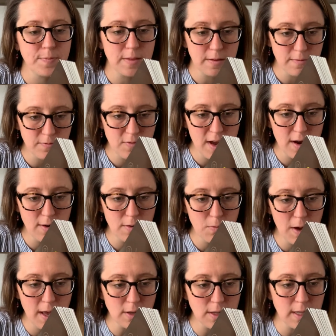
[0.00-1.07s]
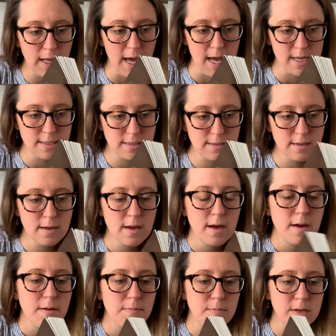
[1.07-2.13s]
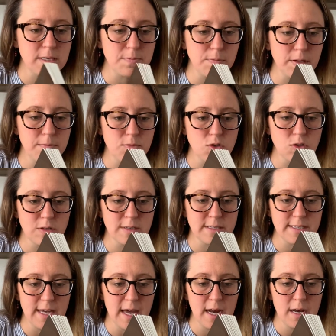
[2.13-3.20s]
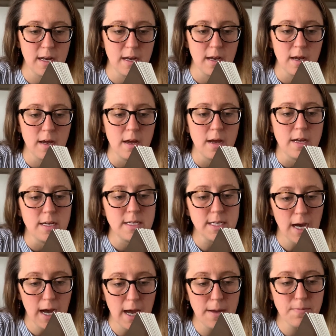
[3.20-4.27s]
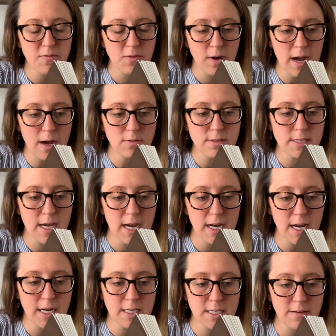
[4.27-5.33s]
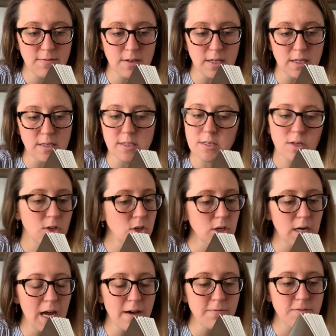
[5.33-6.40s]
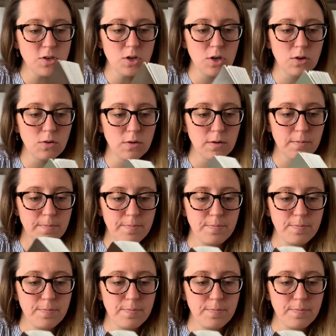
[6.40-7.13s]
"Very well, class," Miss Plimsoll said. "Time for outside activities. Good afternoon."